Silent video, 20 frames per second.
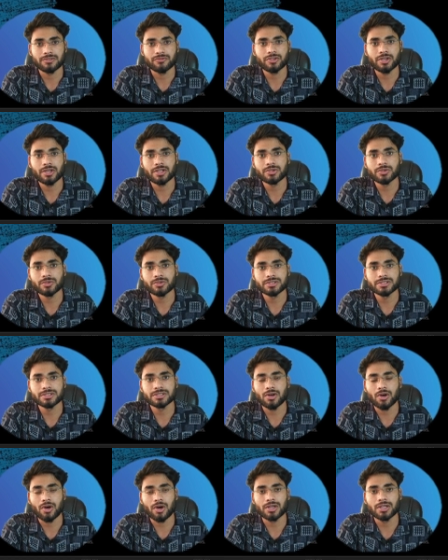if you are
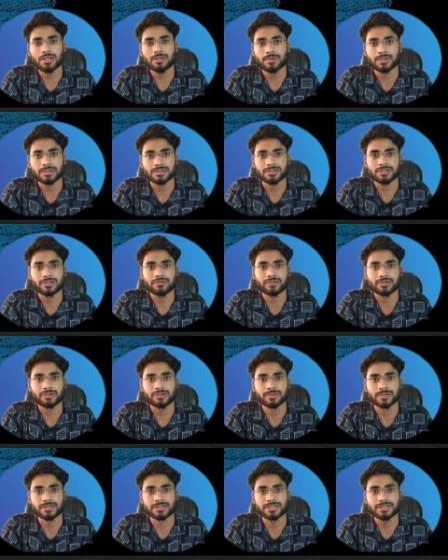using earlier version of
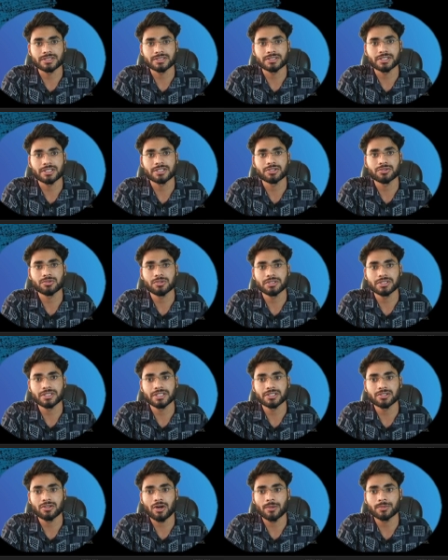QBasic then you will
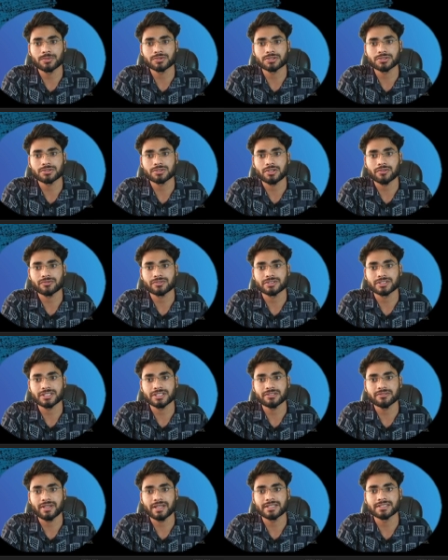get options of
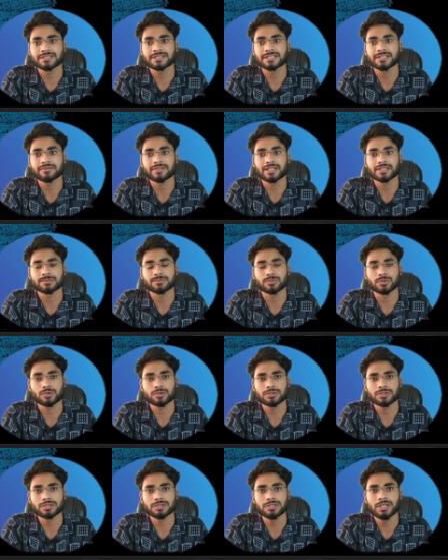save and save as
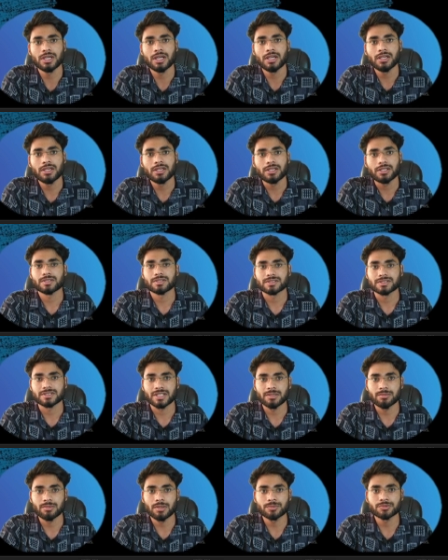both
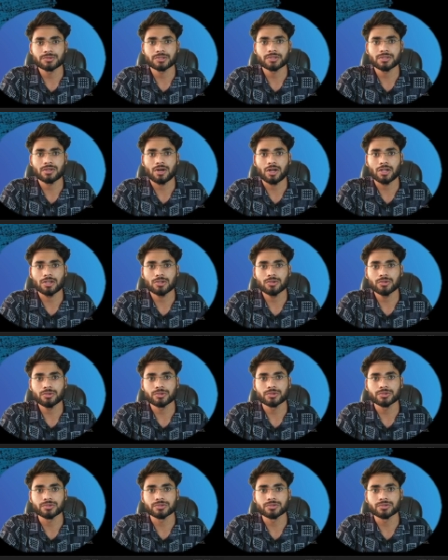save option allow
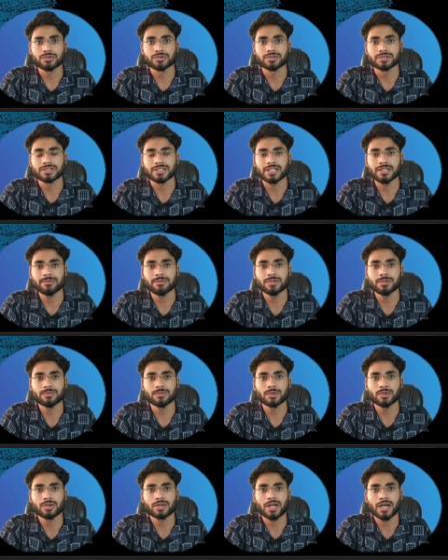you to save your
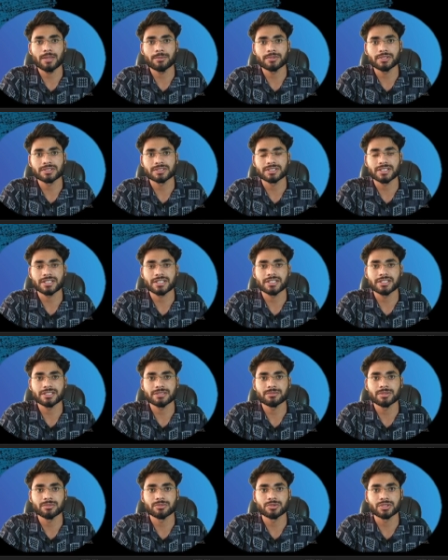program in a
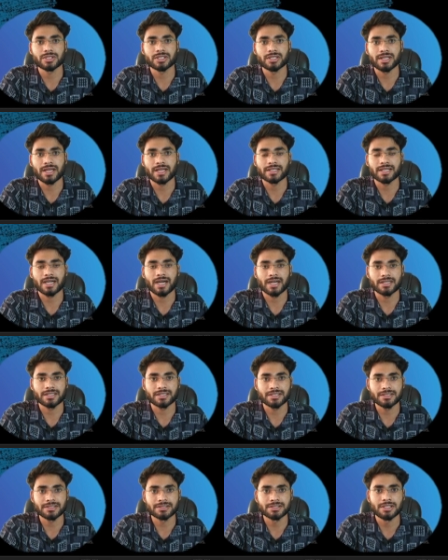secondary memory like
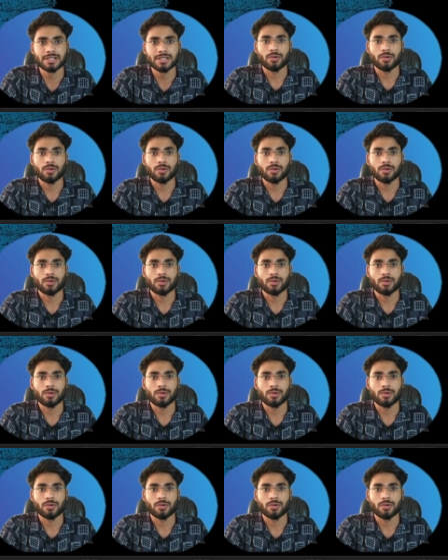hard disk